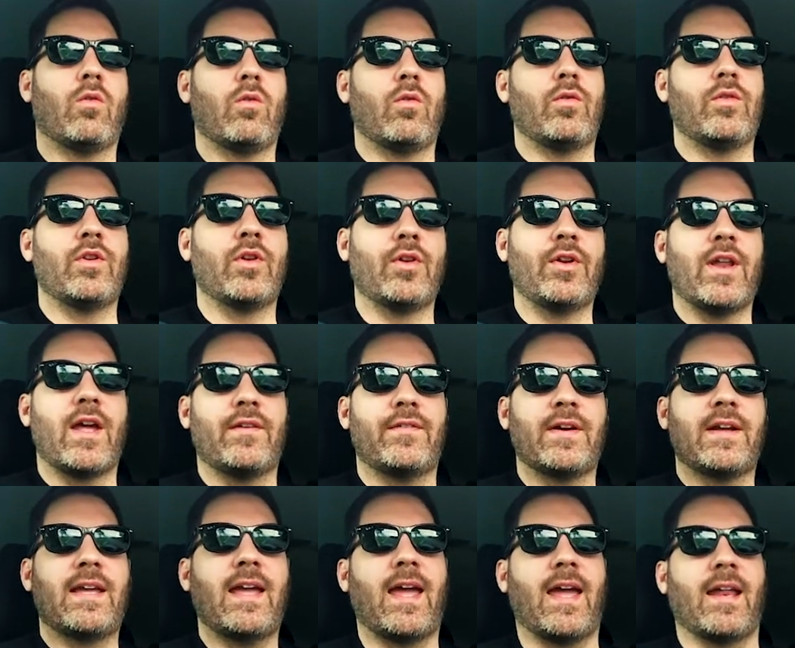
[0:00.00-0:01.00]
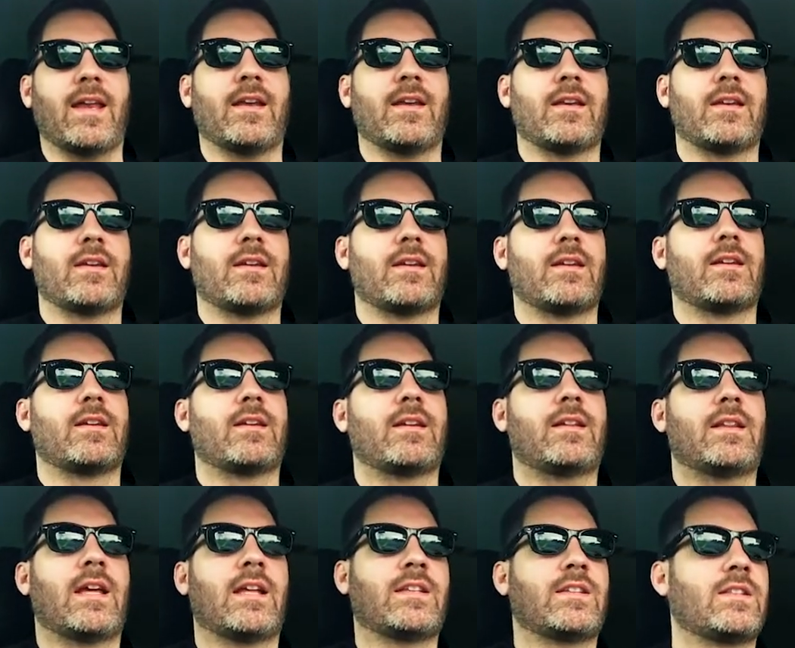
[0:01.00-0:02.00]
you'll never get.
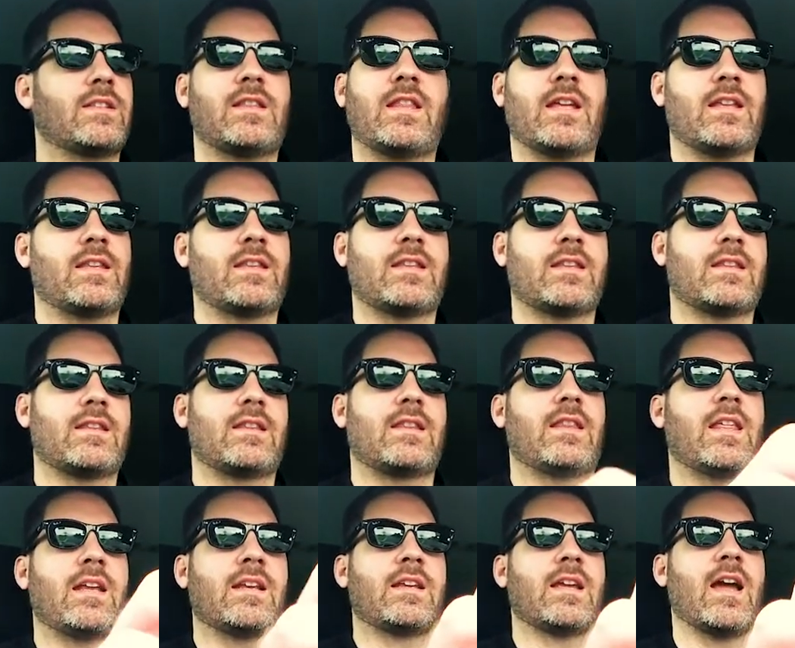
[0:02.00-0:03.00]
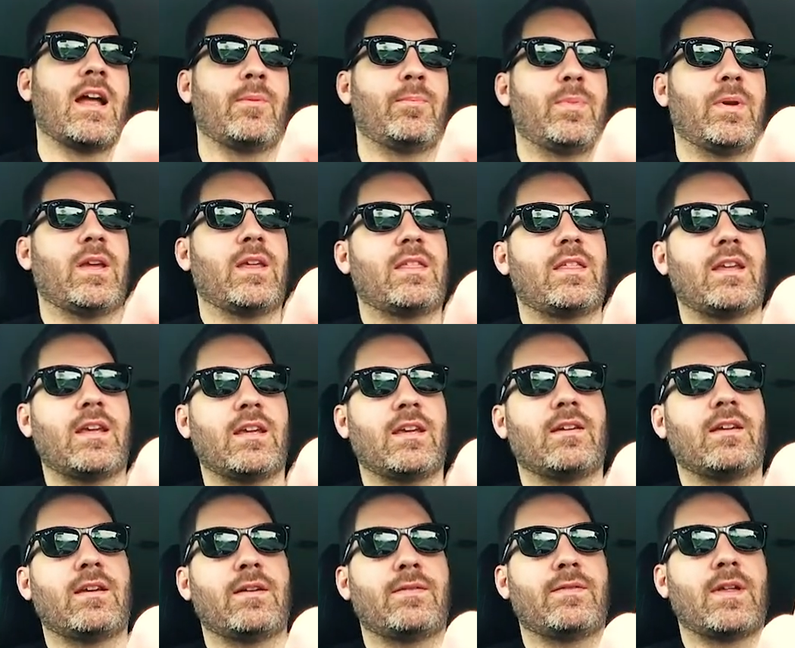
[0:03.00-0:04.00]
That can't be a thing.
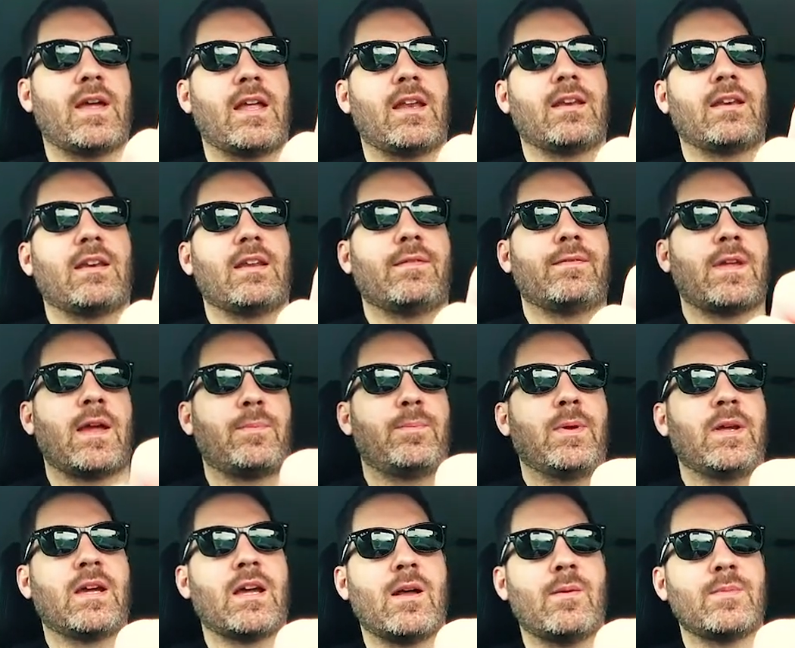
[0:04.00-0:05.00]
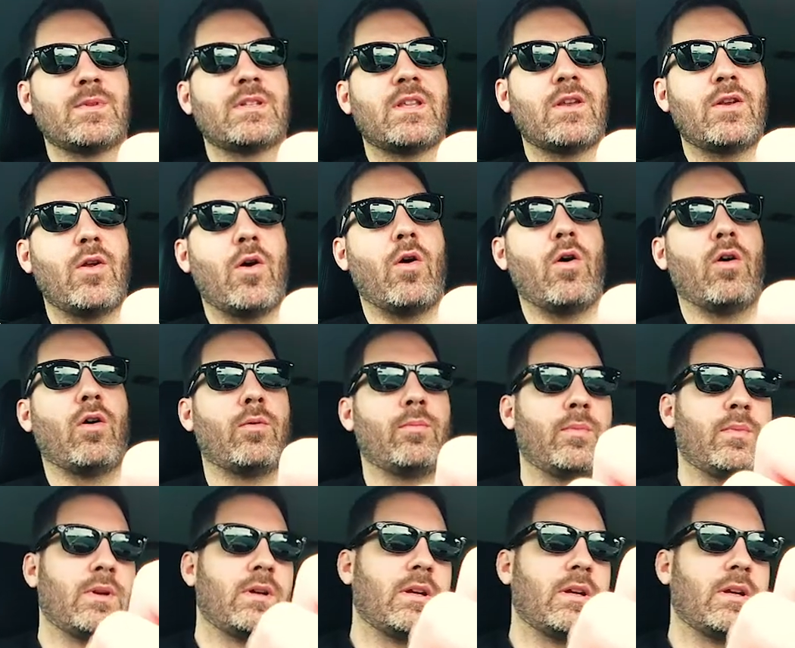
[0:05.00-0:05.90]
If that becomes the norm,